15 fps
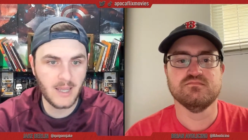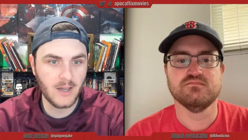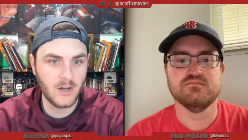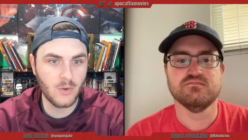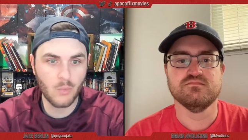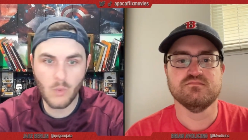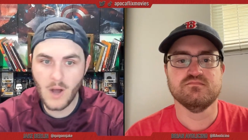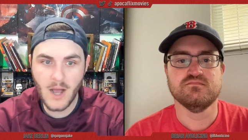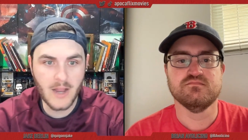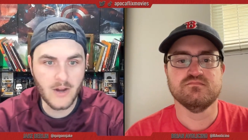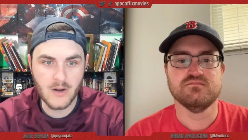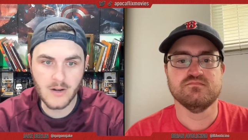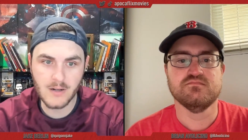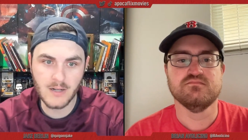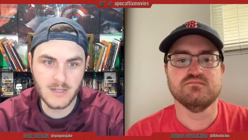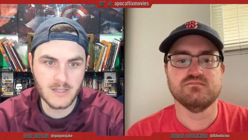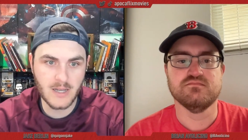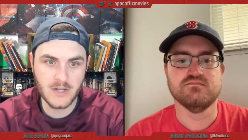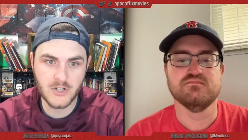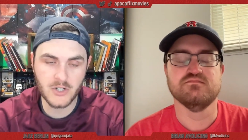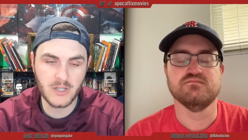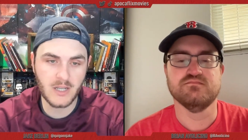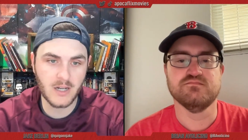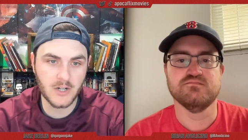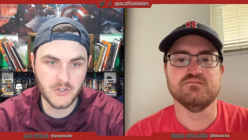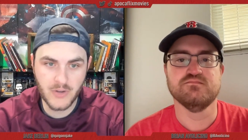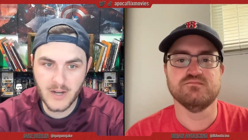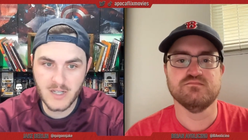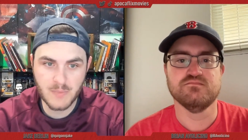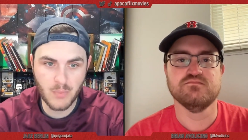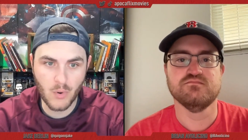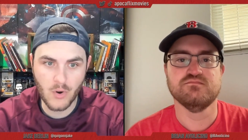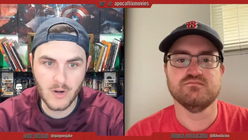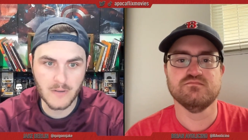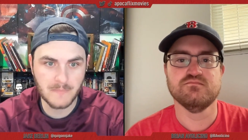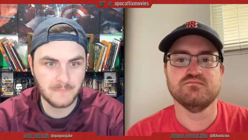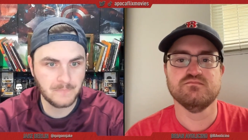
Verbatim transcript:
Speaker 1: on a wire, essentially on transport.